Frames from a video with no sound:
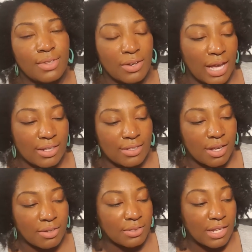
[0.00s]
Okay,
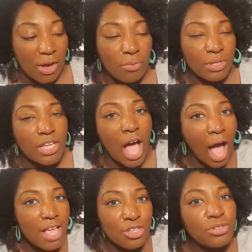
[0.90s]
so we,
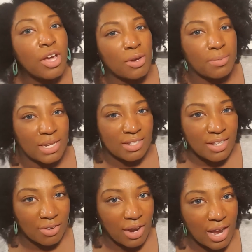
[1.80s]
you know what I'm gonna
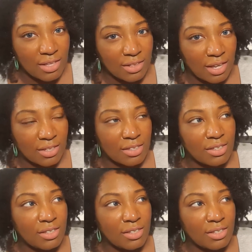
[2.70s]
say, right? Like,